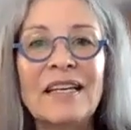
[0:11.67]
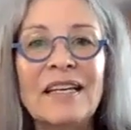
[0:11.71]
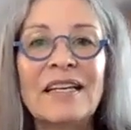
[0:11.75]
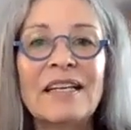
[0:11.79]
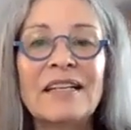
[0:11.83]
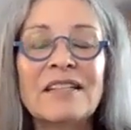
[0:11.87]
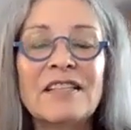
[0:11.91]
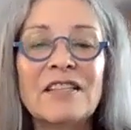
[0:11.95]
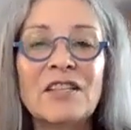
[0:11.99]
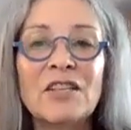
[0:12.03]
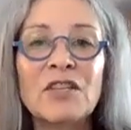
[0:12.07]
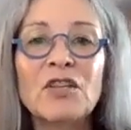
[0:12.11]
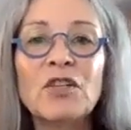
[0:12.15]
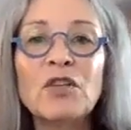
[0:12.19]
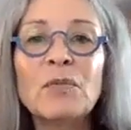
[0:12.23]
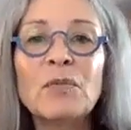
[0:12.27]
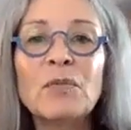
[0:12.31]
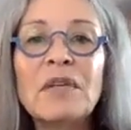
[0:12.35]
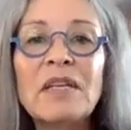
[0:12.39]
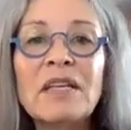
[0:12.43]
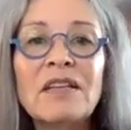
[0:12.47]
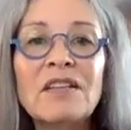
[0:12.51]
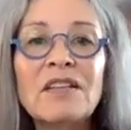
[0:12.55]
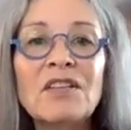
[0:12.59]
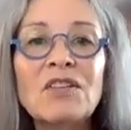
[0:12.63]
It's the
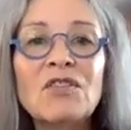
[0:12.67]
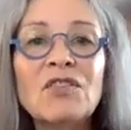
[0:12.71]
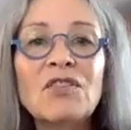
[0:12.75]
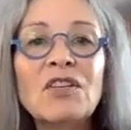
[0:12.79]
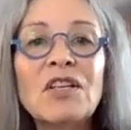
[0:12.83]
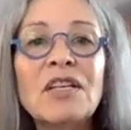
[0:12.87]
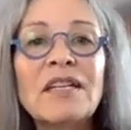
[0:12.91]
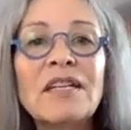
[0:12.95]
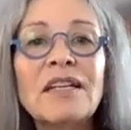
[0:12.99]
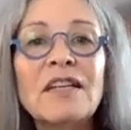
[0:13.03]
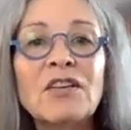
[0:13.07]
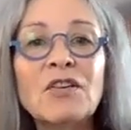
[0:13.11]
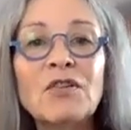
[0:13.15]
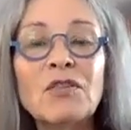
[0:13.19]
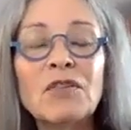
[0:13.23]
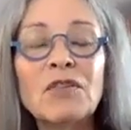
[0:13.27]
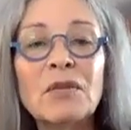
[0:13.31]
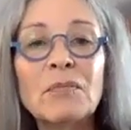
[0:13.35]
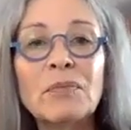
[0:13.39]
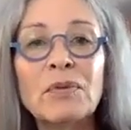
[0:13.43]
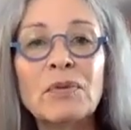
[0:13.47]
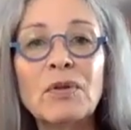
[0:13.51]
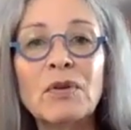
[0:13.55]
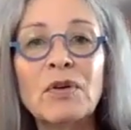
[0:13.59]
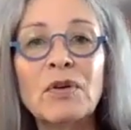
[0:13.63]
European Union and Youth
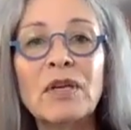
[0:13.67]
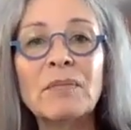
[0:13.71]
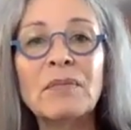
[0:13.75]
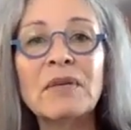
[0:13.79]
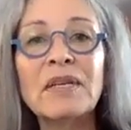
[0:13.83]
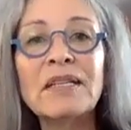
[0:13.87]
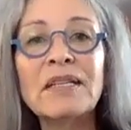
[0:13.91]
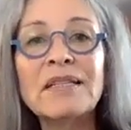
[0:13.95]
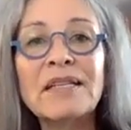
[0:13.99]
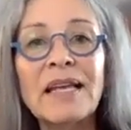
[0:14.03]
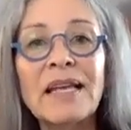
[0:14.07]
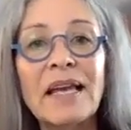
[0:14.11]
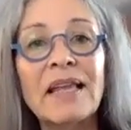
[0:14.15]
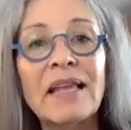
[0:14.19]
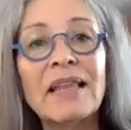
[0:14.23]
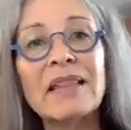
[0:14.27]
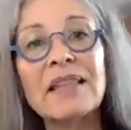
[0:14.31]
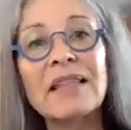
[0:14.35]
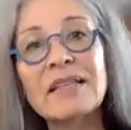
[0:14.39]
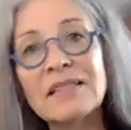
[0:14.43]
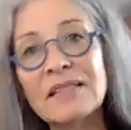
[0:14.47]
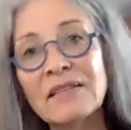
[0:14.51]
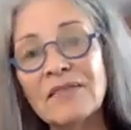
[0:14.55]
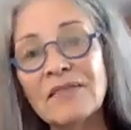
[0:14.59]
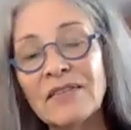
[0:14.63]
Employment, and
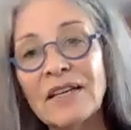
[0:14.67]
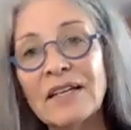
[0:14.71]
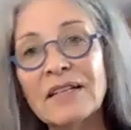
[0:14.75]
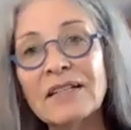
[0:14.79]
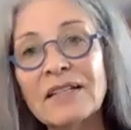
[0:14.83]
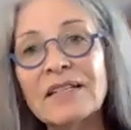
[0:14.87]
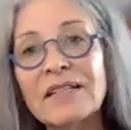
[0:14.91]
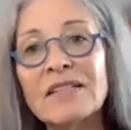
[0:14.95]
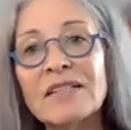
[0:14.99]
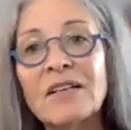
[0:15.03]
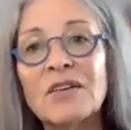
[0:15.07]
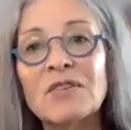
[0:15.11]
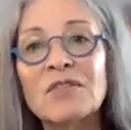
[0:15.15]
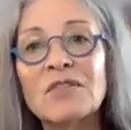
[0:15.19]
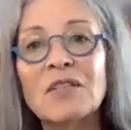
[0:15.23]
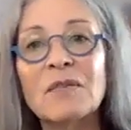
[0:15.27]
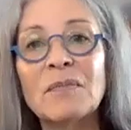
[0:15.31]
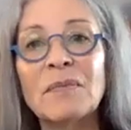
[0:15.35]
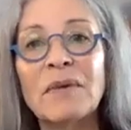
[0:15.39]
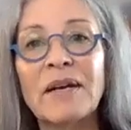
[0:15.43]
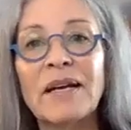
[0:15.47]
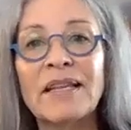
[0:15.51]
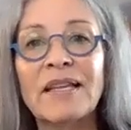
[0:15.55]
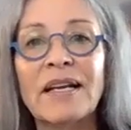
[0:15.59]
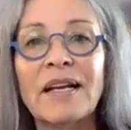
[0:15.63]
this event is hosted
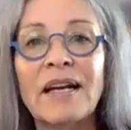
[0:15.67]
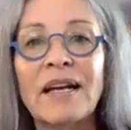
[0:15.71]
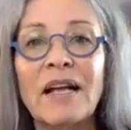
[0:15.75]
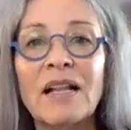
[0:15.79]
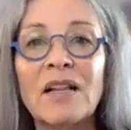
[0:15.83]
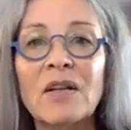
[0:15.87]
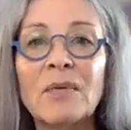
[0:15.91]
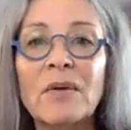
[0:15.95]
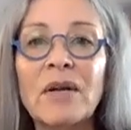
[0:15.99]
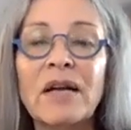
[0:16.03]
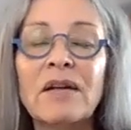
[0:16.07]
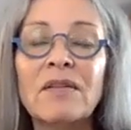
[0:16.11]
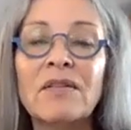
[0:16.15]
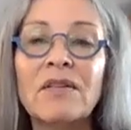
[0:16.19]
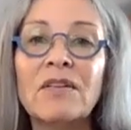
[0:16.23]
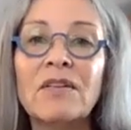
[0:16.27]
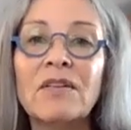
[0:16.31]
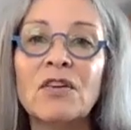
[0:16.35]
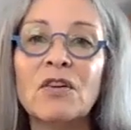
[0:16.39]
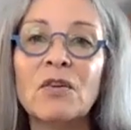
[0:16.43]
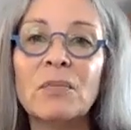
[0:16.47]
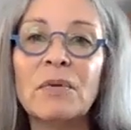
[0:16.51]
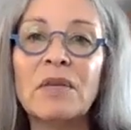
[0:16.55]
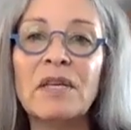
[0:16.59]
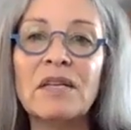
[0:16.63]
by the Colorado
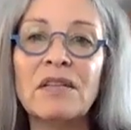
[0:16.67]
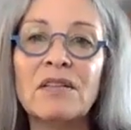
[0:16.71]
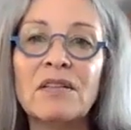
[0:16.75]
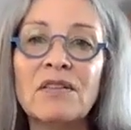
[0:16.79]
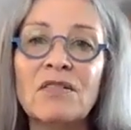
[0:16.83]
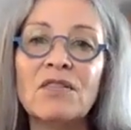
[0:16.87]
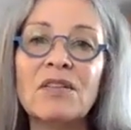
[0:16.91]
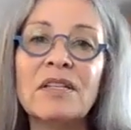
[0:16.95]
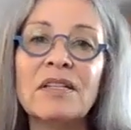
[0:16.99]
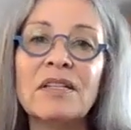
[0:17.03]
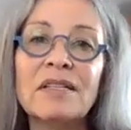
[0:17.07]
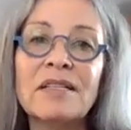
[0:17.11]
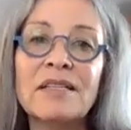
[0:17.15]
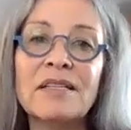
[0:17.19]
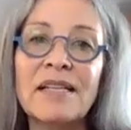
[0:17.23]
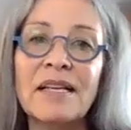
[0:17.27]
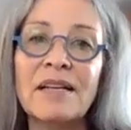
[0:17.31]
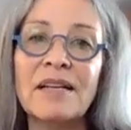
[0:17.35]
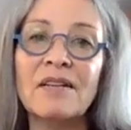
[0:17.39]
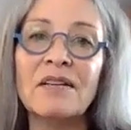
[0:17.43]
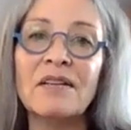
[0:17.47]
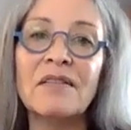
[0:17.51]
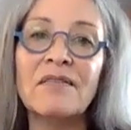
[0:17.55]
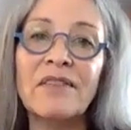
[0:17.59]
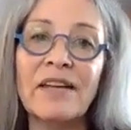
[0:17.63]
European Union
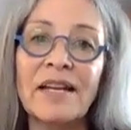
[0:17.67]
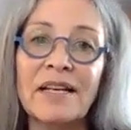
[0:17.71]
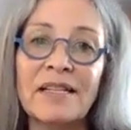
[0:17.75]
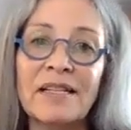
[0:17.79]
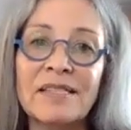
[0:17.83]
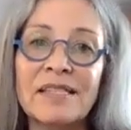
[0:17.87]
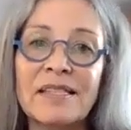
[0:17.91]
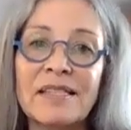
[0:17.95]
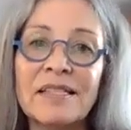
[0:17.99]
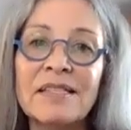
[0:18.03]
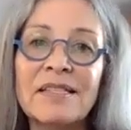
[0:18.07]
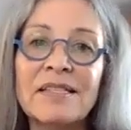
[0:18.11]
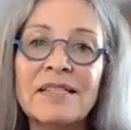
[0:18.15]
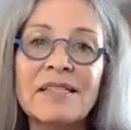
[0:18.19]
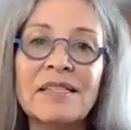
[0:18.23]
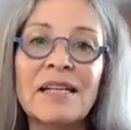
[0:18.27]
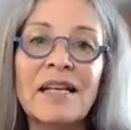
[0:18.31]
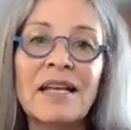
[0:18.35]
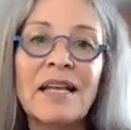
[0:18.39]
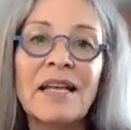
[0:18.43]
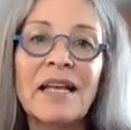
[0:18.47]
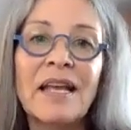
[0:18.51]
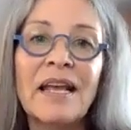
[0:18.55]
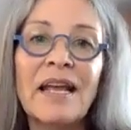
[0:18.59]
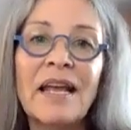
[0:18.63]
Center of Excellence
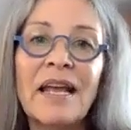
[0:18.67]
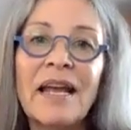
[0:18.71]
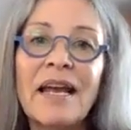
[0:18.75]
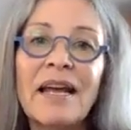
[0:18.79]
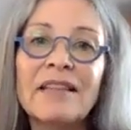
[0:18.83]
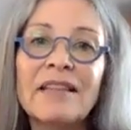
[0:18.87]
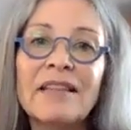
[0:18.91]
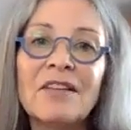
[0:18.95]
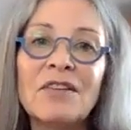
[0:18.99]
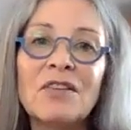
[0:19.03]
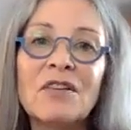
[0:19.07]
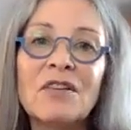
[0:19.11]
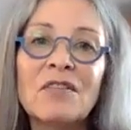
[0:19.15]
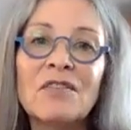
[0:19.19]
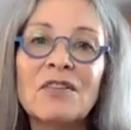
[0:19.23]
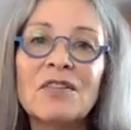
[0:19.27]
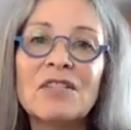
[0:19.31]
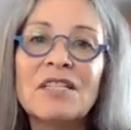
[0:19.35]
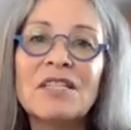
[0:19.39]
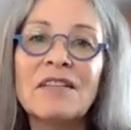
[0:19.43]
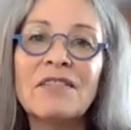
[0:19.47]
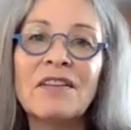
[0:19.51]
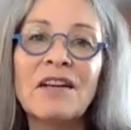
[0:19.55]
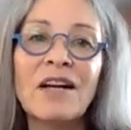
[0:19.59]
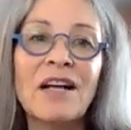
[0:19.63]
at the
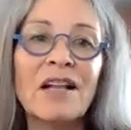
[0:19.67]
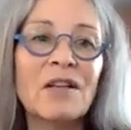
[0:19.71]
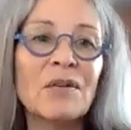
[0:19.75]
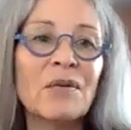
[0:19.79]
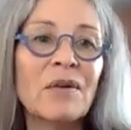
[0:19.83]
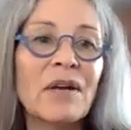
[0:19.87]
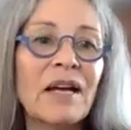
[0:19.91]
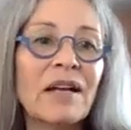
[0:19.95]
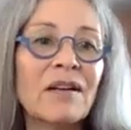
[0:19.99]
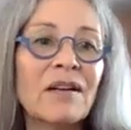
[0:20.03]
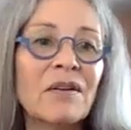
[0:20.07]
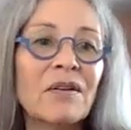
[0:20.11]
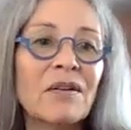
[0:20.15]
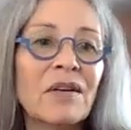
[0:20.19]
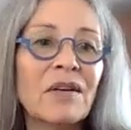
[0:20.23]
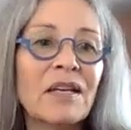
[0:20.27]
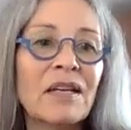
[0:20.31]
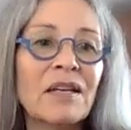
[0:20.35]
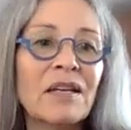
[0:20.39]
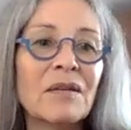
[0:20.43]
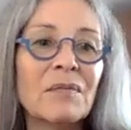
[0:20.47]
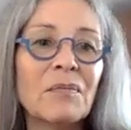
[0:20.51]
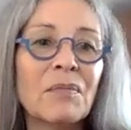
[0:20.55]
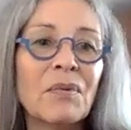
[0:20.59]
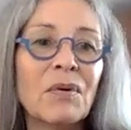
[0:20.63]
University of Colorado
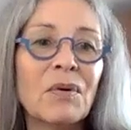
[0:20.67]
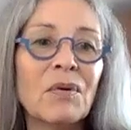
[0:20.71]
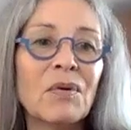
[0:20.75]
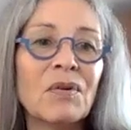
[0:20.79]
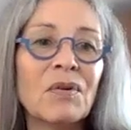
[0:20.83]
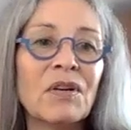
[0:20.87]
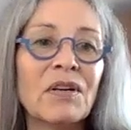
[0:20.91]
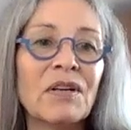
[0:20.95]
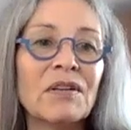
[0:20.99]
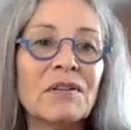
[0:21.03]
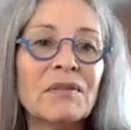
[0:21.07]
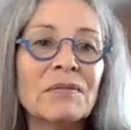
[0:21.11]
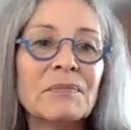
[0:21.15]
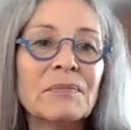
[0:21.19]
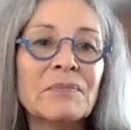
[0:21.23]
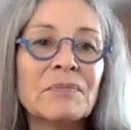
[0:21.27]
in Boulder.